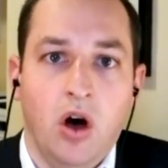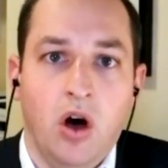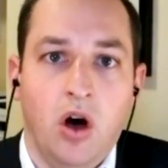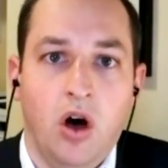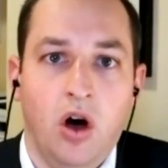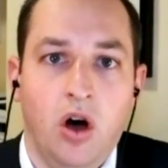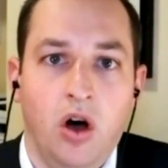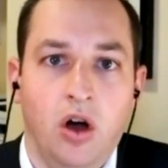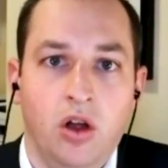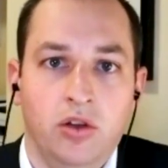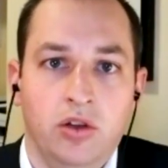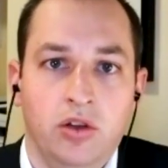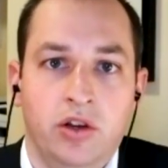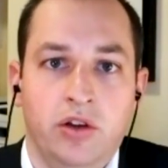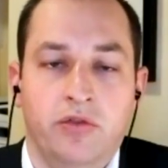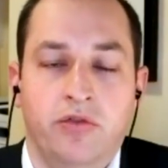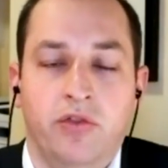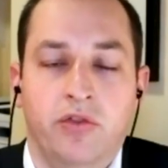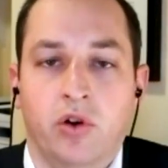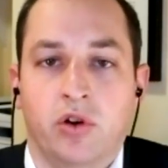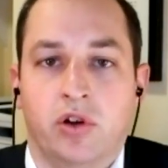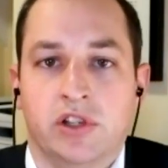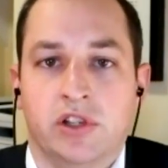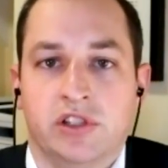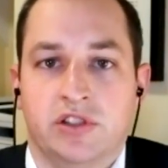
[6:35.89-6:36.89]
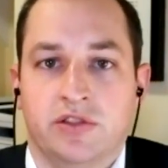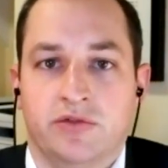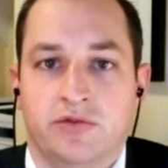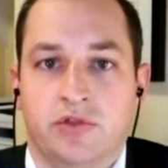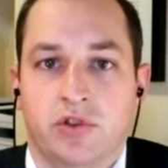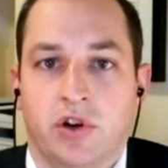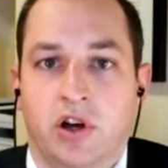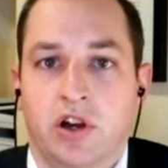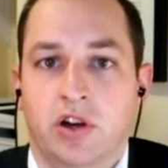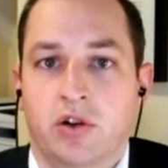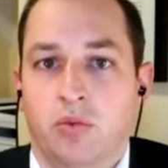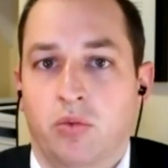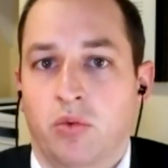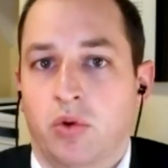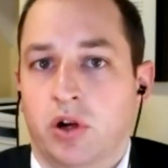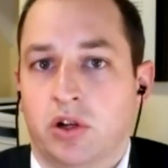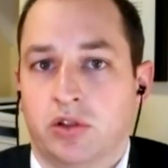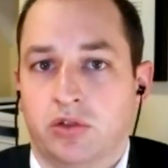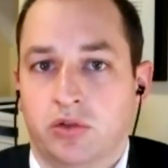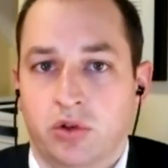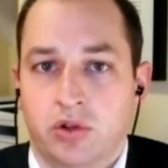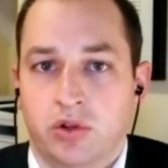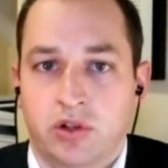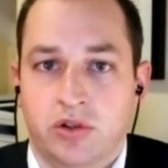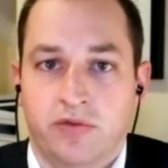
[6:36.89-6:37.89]
all in a focus of trying to work
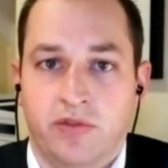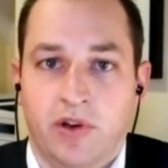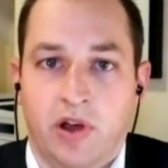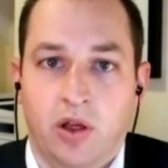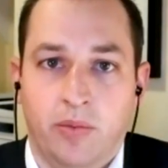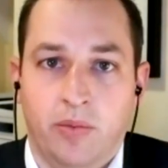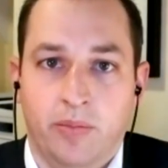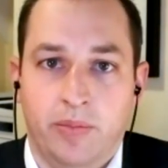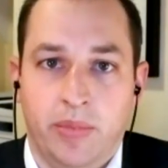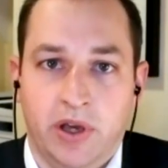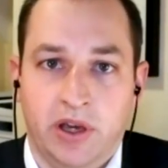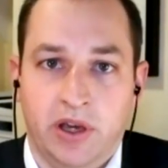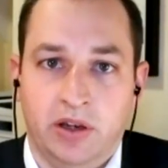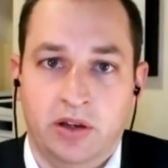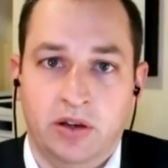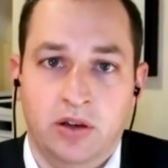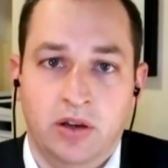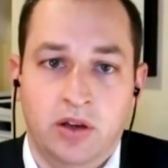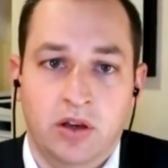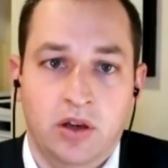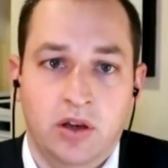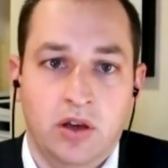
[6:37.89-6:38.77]
toward developing